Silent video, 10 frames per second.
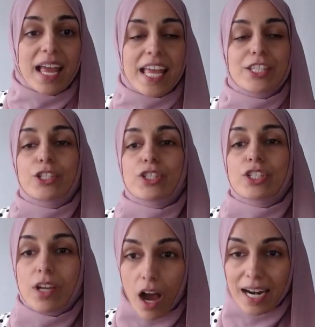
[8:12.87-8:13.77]
is to
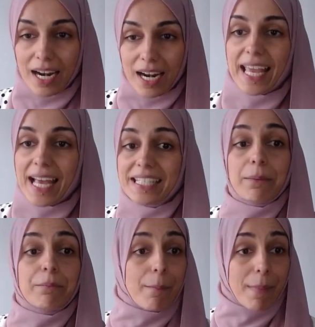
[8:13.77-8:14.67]
start
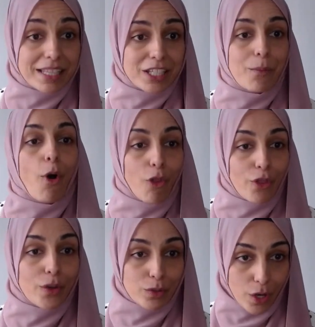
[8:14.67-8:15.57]
getting momentum on
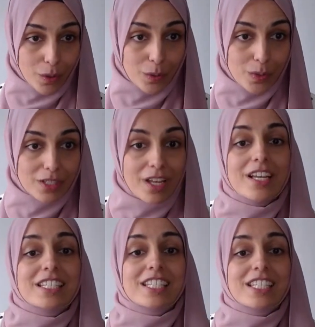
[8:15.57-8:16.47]
those goals.
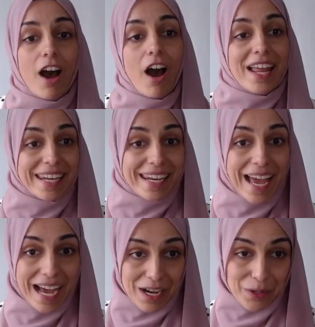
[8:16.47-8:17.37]
Start
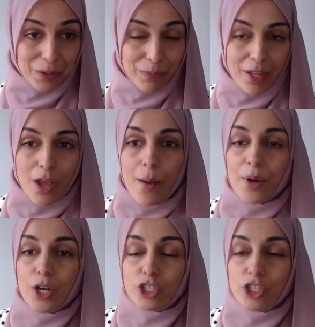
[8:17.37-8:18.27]
now.
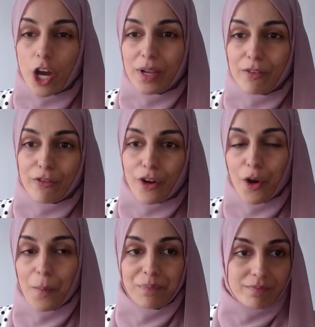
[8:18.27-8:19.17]
Because going
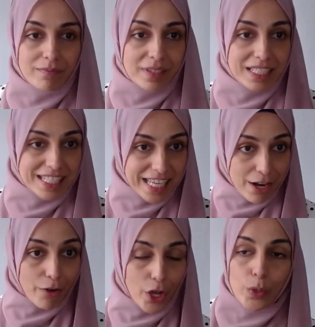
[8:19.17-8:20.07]
from
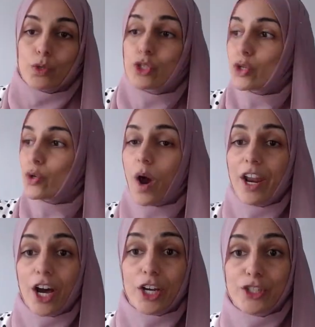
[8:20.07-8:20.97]
0 to
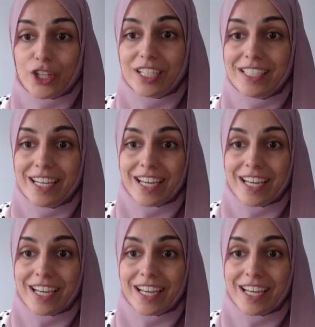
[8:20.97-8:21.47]
100